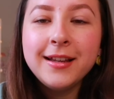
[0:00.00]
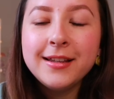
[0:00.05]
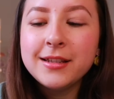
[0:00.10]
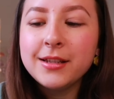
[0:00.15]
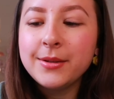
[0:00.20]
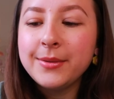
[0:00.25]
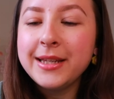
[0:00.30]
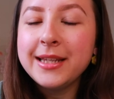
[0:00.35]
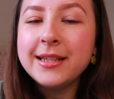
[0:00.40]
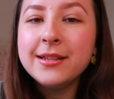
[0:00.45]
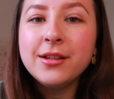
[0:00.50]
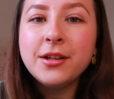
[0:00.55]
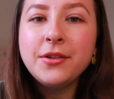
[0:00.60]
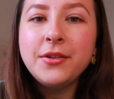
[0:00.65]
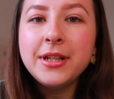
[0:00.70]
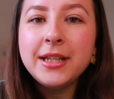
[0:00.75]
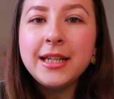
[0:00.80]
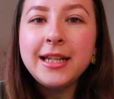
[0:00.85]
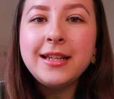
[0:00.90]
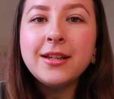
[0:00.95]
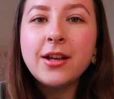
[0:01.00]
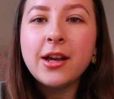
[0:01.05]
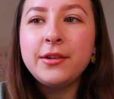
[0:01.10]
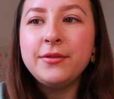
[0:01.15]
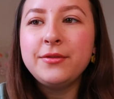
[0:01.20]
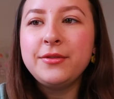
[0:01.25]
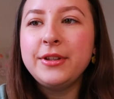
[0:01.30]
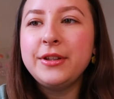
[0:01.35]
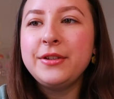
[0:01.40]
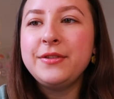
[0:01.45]
So it is currently
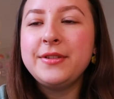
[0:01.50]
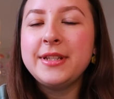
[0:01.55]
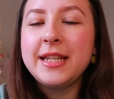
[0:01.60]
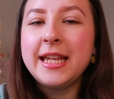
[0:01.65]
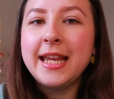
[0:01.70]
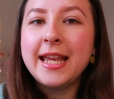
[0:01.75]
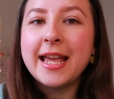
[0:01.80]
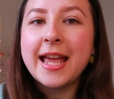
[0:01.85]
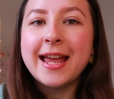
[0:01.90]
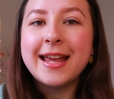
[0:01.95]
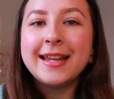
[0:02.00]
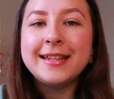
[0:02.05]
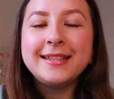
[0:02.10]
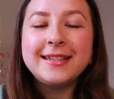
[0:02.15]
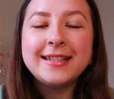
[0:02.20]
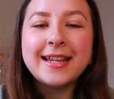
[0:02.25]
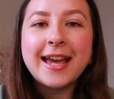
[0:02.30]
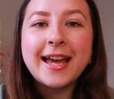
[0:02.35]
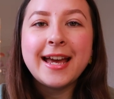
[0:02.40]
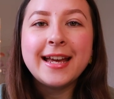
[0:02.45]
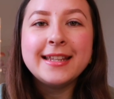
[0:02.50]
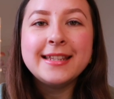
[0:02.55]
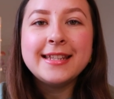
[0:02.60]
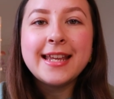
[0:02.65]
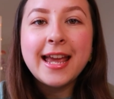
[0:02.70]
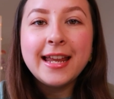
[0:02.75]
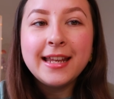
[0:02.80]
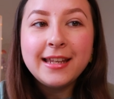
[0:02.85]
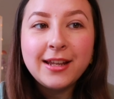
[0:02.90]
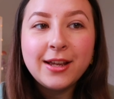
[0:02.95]
9:50, and at
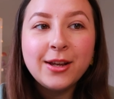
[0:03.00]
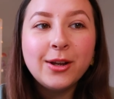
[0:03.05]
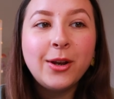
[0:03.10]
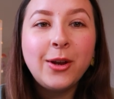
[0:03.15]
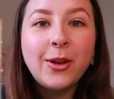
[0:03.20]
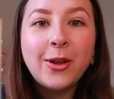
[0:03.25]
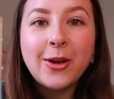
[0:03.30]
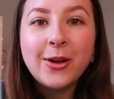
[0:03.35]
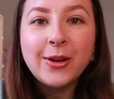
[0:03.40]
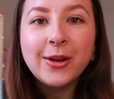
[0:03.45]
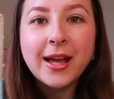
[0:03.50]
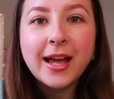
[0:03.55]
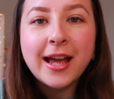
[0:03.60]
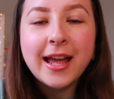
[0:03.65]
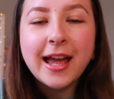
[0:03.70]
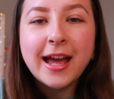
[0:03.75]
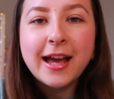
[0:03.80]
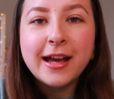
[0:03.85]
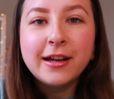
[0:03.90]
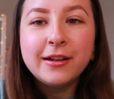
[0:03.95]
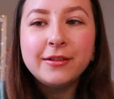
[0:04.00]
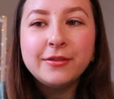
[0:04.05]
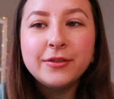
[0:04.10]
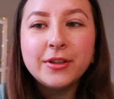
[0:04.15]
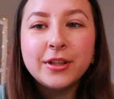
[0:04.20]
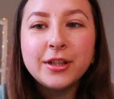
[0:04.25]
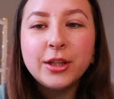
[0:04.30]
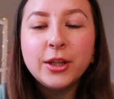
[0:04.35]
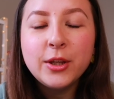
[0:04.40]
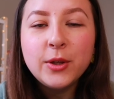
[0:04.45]
10 o'clock I have
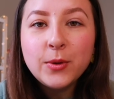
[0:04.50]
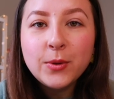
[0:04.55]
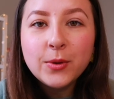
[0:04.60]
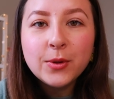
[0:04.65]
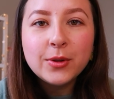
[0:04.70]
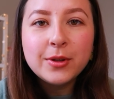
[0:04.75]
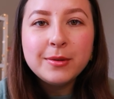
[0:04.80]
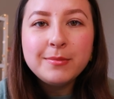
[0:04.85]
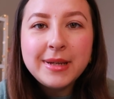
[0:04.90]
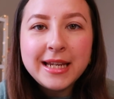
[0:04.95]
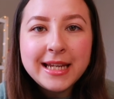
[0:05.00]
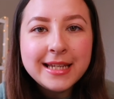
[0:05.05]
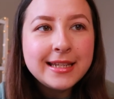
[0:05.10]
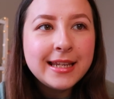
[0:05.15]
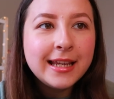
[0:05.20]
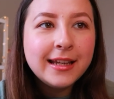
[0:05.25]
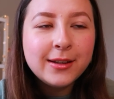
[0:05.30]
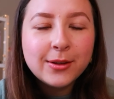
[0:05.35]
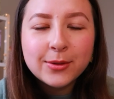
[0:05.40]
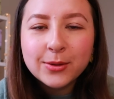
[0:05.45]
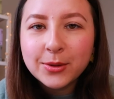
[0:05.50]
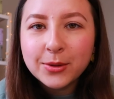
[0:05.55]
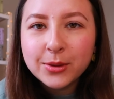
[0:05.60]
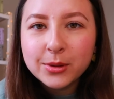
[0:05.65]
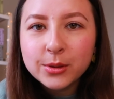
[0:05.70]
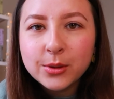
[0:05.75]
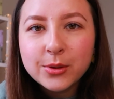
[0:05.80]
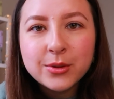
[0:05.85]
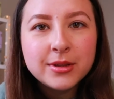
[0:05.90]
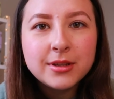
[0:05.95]
a Google meeting
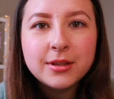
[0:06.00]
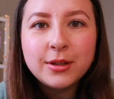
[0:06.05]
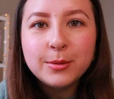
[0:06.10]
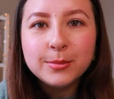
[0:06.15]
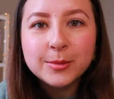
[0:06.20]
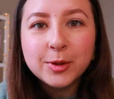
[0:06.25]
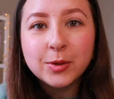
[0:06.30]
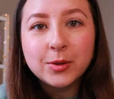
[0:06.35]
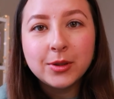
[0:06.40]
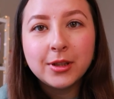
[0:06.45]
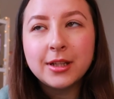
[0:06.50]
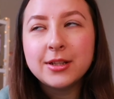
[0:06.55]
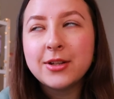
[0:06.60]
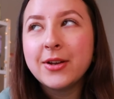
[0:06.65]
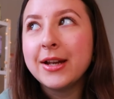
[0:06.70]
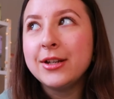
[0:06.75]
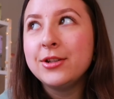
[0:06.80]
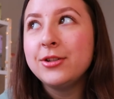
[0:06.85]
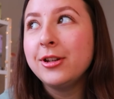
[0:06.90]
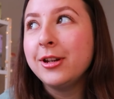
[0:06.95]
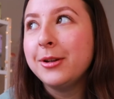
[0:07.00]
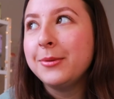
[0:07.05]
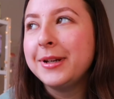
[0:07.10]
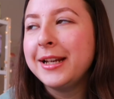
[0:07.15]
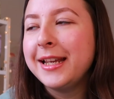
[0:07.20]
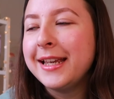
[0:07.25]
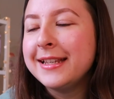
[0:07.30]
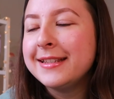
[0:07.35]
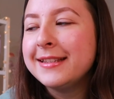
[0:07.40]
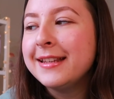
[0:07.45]
call, or Zoom call, I don't actually know what
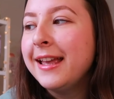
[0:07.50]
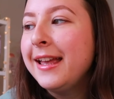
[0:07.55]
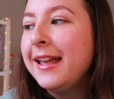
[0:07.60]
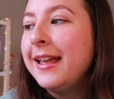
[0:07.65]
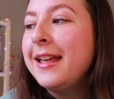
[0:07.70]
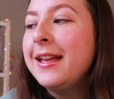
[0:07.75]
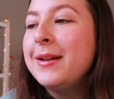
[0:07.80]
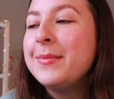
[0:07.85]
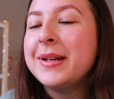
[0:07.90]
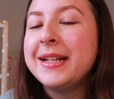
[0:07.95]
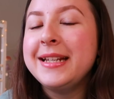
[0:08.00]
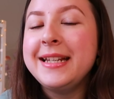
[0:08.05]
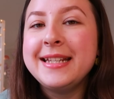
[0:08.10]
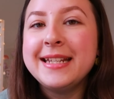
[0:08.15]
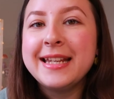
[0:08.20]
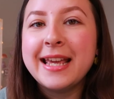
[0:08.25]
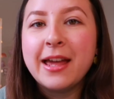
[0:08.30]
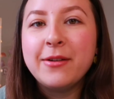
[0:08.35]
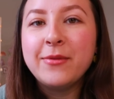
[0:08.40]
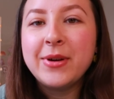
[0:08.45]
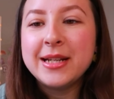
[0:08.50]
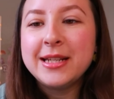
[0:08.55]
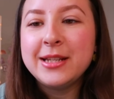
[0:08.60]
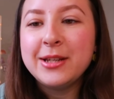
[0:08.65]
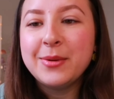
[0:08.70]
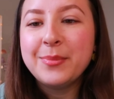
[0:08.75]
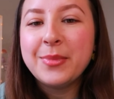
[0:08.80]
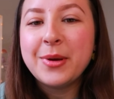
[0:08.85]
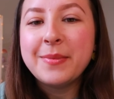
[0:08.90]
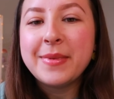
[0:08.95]
it is, but I need to get that
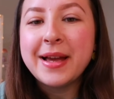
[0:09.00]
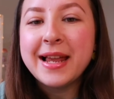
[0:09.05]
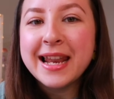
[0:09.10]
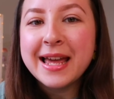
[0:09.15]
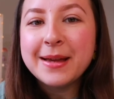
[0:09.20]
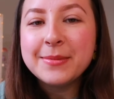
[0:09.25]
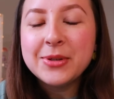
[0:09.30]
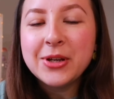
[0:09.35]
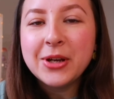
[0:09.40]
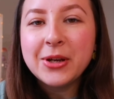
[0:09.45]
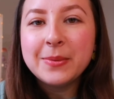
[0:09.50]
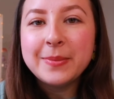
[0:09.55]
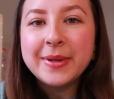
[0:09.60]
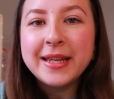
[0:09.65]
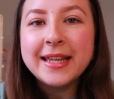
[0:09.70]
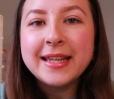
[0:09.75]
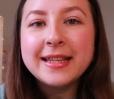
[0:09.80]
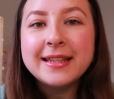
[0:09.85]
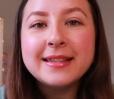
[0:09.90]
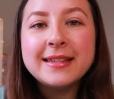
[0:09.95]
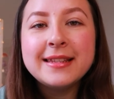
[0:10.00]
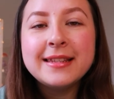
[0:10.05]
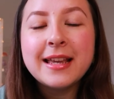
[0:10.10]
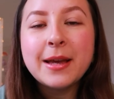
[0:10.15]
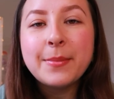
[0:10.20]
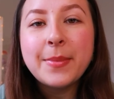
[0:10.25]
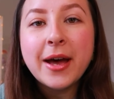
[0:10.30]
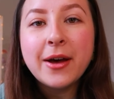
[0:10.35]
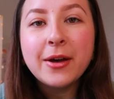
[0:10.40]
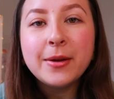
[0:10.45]
ready up on my laptop. It's
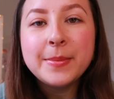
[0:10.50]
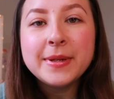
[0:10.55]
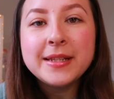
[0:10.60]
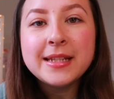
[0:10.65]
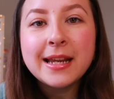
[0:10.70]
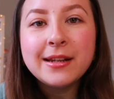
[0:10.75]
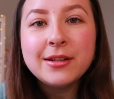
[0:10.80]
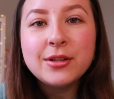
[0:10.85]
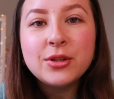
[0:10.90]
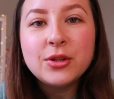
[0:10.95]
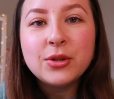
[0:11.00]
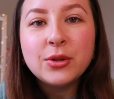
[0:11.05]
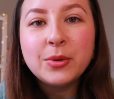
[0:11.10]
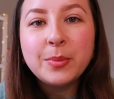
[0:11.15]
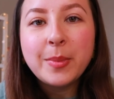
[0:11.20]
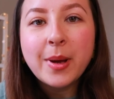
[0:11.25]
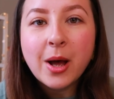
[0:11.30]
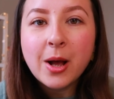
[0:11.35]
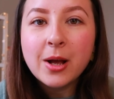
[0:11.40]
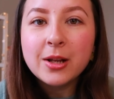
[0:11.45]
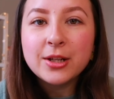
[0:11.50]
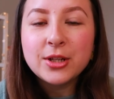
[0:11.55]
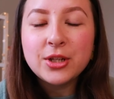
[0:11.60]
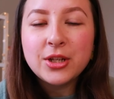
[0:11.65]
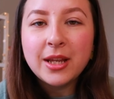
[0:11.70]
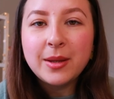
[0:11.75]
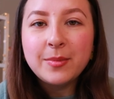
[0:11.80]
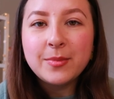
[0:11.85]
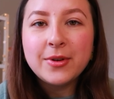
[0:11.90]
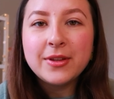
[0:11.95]
about a potential
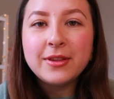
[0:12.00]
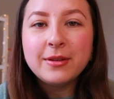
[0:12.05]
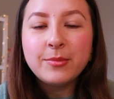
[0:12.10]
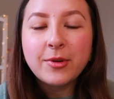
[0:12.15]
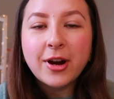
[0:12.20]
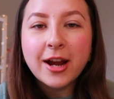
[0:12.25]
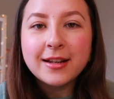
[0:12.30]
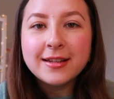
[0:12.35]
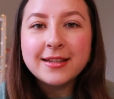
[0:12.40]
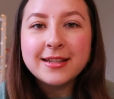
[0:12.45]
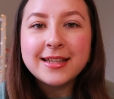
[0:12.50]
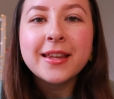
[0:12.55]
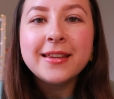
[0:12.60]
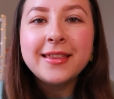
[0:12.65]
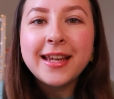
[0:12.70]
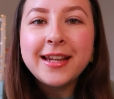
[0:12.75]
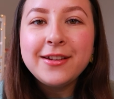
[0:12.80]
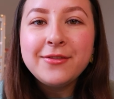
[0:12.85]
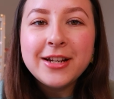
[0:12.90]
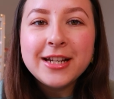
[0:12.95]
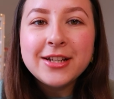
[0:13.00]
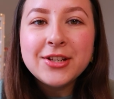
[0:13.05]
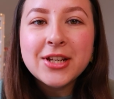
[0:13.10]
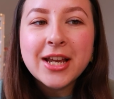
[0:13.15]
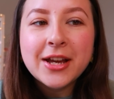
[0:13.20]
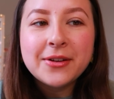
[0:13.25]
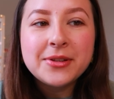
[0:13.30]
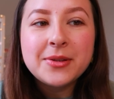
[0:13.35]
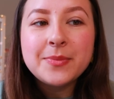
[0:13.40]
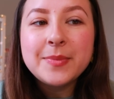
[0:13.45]
partnership with a brand. They reached
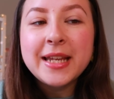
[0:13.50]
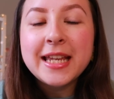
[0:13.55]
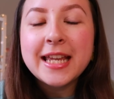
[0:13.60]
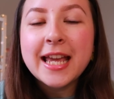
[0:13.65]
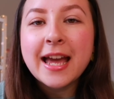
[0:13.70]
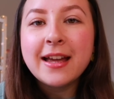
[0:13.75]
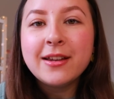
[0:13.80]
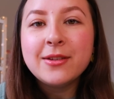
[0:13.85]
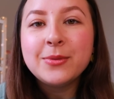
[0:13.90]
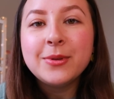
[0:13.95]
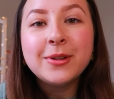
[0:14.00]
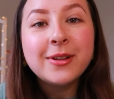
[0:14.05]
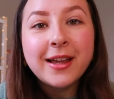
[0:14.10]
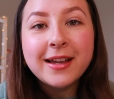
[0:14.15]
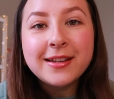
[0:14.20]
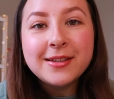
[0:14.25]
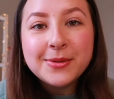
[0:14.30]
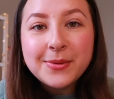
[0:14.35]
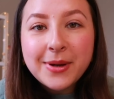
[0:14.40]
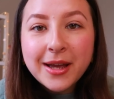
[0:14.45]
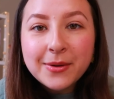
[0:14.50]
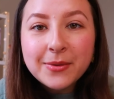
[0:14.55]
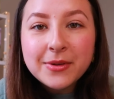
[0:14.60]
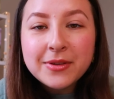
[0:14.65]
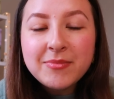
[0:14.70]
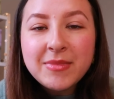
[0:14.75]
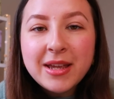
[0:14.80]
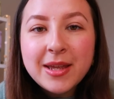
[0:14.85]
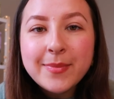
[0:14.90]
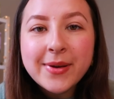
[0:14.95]
out to me and would like to work
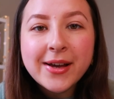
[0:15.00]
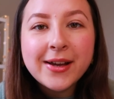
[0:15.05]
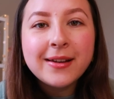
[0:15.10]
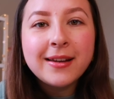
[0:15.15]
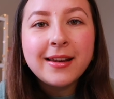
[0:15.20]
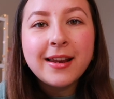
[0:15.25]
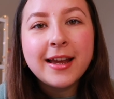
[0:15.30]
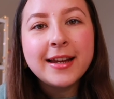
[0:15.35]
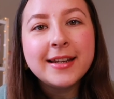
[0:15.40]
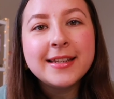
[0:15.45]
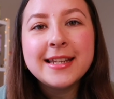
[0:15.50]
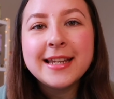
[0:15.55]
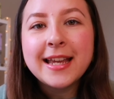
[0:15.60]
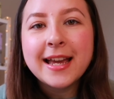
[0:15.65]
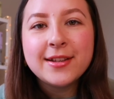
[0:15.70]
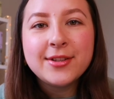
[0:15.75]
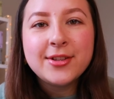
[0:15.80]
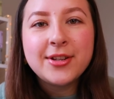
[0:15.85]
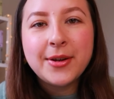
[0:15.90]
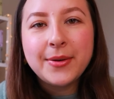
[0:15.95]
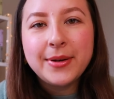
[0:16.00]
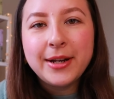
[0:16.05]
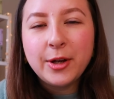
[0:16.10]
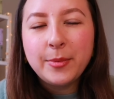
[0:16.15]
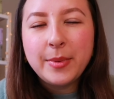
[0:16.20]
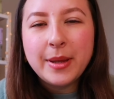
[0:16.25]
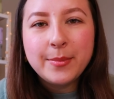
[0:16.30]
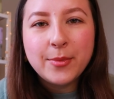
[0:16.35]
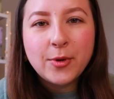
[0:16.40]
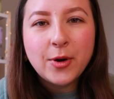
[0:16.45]
with me, but I'd like to get to know a little
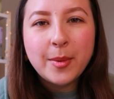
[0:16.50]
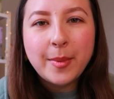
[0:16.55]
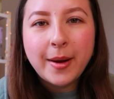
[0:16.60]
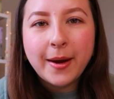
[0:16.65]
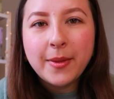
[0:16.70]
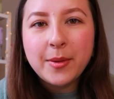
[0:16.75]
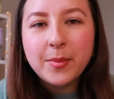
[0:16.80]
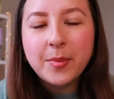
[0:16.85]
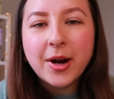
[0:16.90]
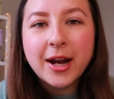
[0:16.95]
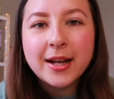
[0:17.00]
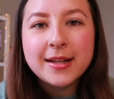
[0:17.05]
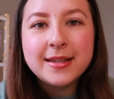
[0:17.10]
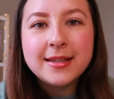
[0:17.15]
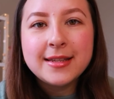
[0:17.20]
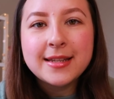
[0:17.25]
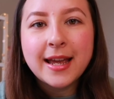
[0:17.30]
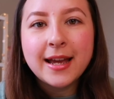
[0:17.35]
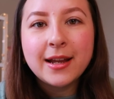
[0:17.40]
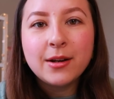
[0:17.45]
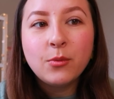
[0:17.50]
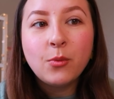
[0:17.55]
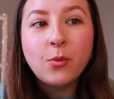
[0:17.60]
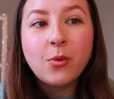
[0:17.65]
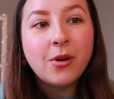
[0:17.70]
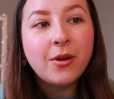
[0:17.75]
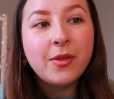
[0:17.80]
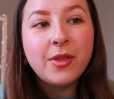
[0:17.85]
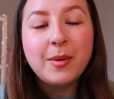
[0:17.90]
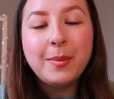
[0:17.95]
bit more about the brand and
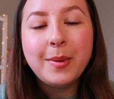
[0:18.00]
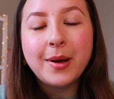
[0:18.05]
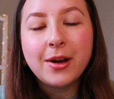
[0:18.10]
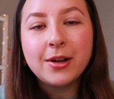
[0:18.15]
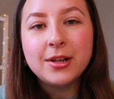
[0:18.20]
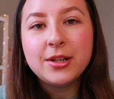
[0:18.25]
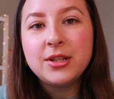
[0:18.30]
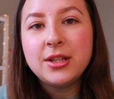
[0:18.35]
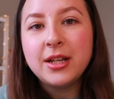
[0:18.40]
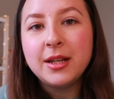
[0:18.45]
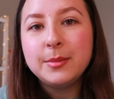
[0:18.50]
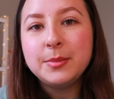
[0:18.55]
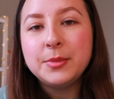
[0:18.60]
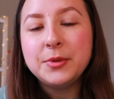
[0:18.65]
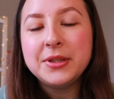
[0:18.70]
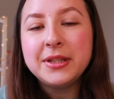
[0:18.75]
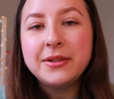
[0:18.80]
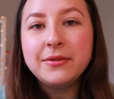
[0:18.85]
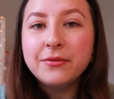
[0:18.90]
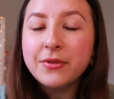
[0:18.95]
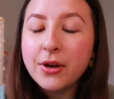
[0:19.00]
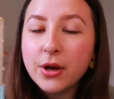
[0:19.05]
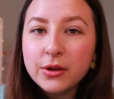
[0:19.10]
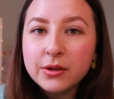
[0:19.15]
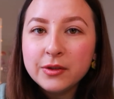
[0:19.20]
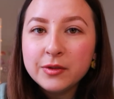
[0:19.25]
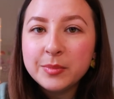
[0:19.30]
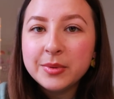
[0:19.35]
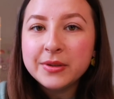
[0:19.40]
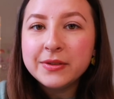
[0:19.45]
what the partnership would
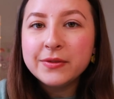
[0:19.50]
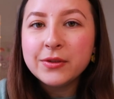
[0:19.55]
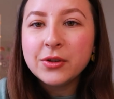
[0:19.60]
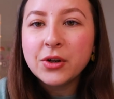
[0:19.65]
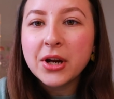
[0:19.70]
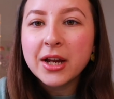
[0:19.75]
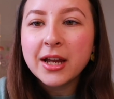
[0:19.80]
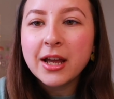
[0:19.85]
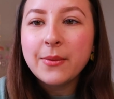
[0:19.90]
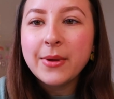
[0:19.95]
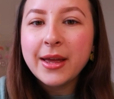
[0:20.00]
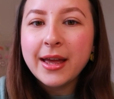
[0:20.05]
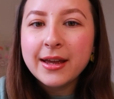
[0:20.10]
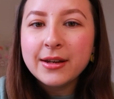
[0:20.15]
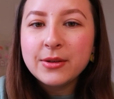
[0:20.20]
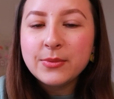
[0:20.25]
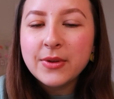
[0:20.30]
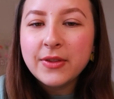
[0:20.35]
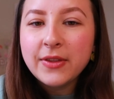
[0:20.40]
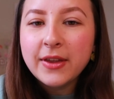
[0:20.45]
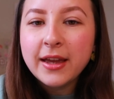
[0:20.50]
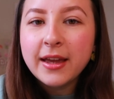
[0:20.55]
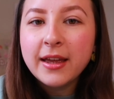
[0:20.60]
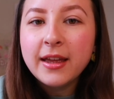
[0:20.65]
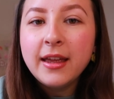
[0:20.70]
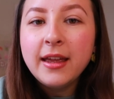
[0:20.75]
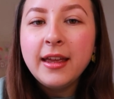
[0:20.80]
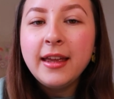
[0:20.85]
involve before I go ahead with it.